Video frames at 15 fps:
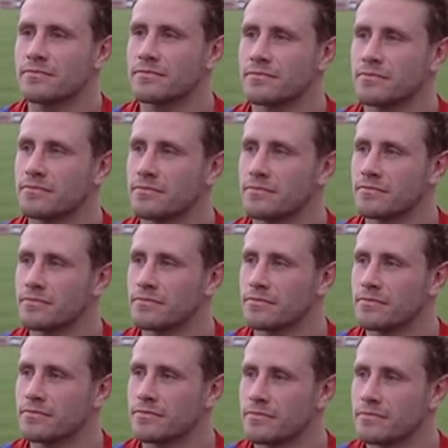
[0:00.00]

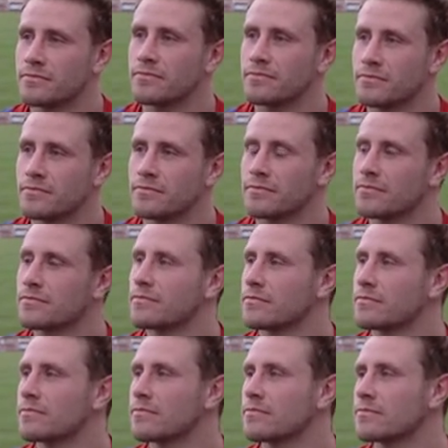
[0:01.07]

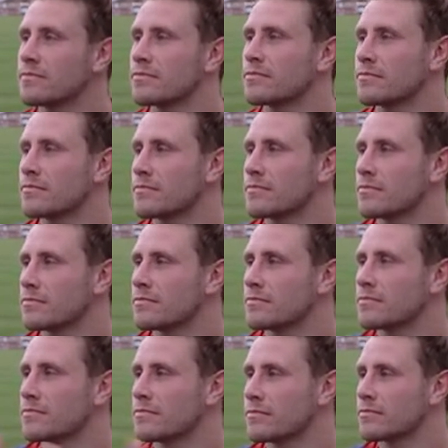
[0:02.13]
No words are spoken by the person on screen.